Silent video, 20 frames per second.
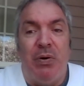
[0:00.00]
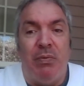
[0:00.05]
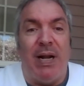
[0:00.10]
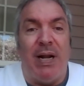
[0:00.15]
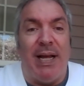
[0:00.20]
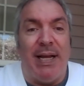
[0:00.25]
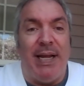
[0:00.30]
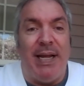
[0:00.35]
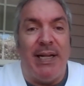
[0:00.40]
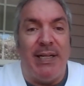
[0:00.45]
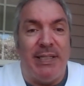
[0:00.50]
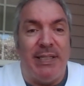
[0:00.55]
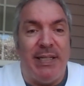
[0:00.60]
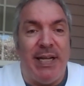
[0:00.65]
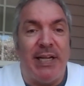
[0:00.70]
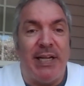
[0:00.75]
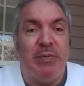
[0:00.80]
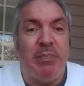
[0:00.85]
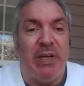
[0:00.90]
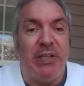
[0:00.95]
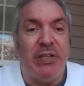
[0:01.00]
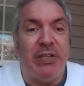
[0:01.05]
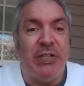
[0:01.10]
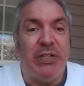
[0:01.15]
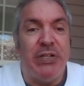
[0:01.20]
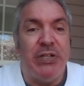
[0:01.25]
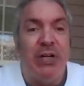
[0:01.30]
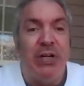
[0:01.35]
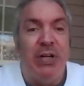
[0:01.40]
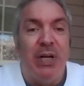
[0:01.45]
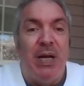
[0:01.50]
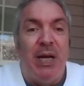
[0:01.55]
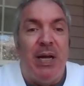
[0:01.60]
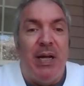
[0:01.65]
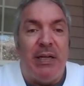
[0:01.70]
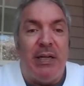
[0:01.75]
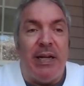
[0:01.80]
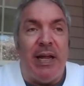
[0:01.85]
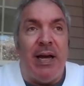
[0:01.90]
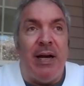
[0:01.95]
when I get a text message.
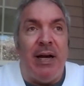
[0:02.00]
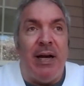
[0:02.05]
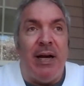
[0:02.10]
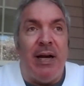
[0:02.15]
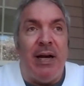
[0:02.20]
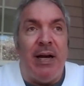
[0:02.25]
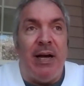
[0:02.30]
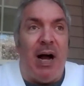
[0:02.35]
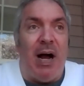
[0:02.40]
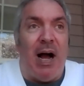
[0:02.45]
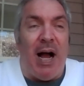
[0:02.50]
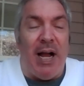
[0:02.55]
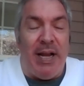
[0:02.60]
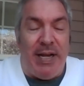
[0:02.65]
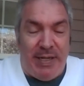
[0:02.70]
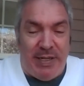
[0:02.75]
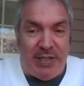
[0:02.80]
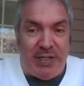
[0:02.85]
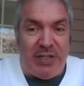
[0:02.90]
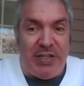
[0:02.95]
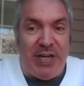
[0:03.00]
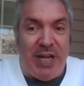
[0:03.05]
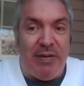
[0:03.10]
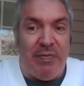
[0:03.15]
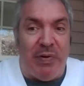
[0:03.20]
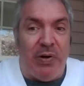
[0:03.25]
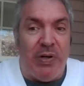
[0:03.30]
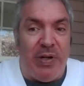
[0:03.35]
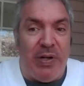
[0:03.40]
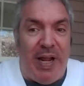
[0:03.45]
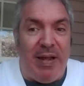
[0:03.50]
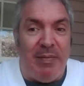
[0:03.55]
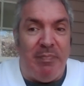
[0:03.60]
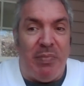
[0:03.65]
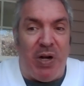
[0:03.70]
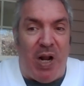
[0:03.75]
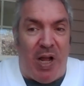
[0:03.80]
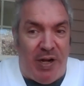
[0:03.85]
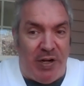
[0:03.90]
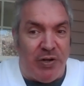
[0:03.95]
Now, I didn't save her name,
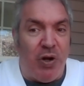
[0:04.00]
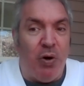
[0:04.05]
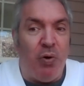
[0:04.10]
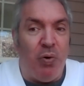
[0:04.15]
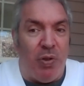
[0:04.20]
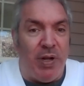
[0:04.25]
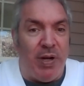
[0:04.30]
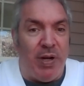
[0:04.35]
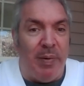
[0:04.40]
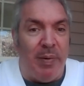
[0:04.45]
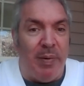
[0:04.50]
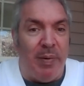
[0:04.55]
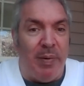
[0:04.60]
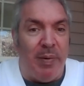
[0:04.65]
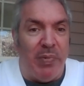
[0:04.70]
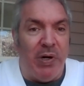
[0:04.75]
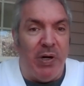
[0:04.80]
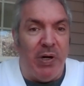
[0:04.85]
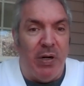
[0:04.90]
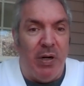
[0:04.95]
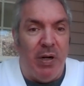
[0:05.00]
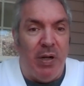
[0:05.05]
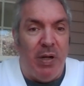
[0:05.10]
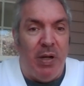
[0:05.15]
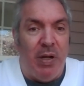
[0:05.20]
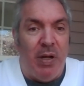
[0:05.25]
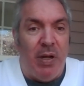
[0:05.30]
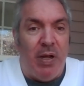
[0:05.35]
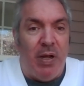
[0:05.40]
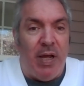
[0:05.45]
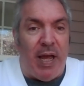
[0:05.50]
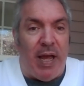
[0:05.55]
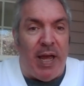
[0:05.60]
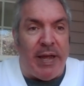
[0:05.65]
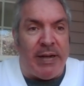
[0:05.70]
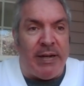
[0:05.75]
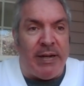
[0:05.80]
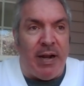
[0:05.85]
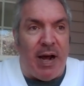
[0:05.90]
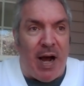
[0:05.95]
but I know the number.
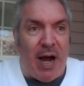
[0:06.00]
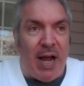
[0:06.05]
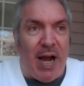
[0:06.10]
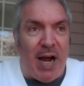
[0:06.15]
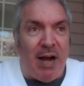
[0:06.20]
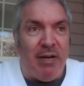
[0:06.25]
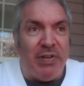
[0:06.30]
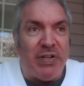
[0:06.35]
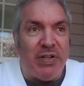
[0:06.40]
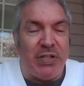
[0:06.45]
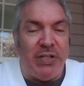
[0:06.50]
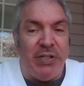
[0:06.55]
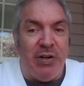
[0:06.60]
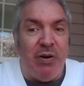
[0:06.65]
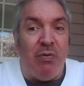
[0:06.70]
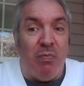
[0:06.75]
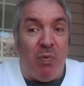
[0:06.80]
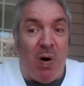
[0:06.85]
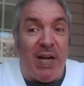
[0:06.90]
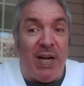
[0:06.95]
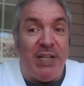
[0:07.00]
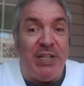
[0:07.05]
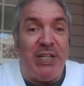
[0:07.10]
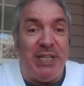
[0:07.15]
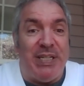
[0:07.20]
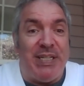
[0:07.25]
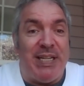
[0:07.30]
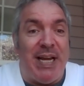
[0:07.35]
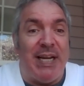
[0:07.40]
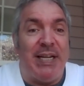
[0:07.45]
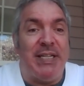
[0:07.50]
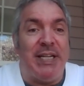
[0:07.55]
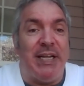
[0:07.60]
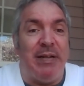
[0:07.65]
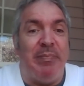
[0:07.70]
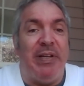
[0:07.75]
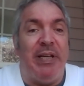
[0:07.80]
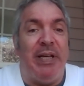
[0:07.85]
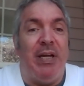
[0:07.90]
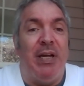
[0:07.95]
And I obviously know why she's
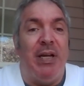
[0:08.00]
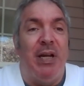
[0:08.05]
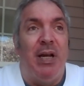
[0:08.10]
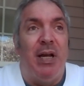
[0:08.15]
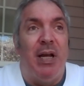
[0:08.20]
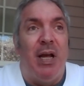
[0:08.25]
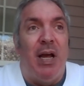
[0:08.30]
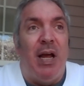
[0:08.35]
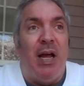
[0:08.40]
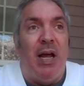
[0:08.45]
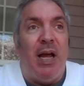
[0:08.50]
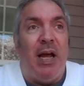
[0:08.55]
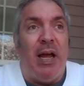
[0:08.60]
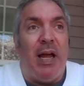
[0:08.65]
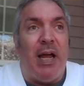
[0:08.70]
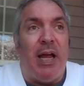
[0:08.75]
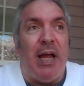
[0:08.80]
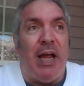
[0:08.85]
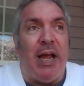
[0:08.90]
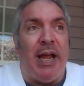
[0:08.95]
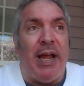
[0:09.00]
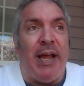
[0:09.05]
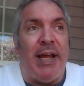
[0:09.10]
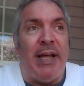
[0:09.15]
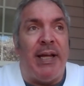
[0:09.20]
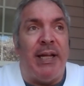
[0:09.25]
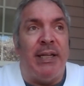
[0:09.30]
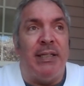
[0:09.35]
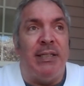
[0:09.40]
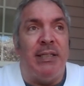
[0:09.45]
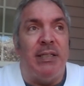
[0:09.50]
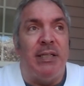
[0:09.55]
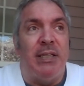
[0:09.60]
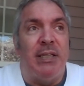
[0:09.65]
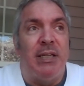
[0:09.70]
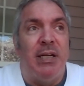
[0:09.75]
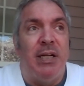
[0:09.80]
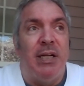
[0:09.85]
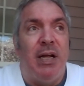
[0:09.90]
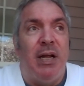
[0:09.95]
texting me. And
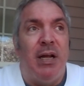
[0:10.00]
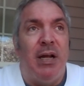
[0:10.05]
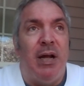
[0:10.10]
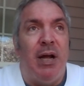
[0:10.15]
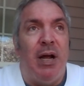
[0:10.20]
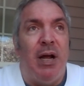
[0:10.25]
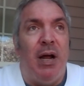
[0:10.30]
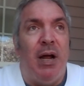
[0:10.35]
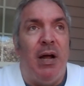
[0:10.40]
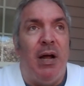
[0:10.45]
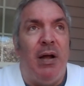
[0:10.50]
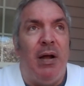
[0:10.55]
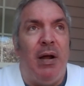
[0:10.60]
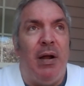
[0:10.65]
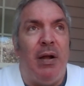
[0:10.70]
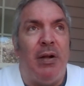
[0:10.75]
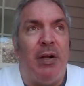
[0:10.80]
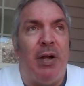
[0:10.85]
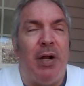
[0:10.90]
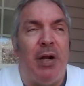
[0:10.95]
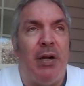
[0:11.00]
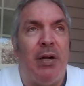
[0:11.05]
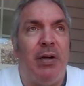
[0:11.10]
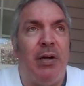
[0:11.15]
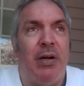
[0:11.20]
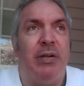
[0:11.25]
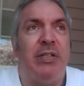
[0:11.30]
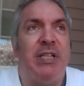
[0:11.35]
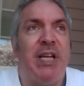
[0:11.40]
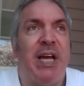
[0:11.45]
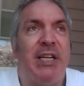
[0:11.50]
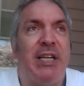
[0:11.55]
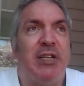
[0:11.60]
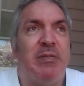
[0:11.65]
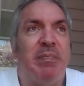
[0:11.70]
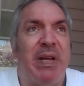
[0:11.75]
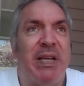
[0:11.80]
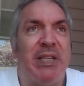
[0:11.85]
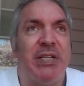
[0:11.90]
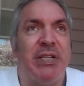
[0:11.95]
her
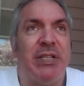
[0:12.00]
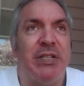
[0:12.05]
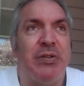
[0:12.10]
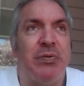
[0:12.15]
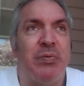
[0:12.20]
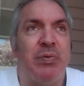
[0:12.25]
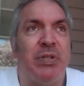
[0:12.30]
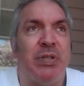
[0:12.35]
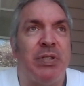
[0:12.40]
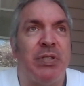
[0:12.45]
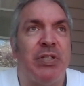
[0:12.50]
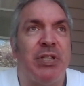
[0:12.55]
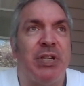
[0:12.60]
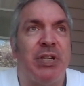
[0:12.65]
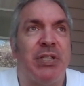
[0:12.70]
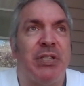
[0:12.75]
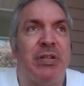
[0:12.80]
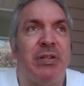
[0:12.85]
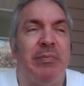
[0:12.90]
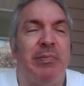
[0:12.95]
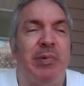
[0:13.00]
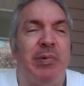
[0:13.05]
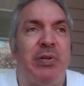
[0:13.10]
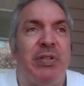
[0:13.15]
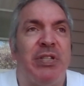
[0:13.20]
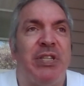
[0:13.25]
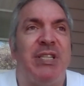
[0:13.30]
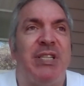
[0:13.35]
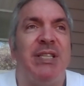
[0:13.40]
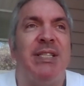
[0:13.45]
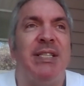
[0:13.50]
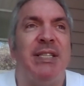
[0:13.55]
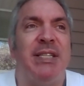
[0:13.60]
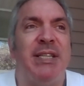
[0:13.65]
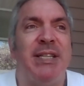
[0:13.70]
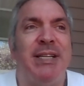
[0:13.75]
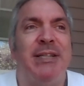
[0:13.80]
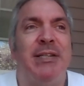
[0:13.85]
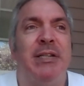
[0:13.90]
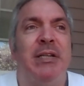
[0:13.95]
text message was just the most
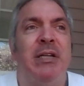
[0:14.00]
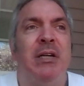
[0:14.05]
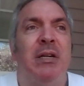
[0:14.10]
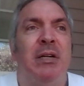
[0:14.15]
sincere,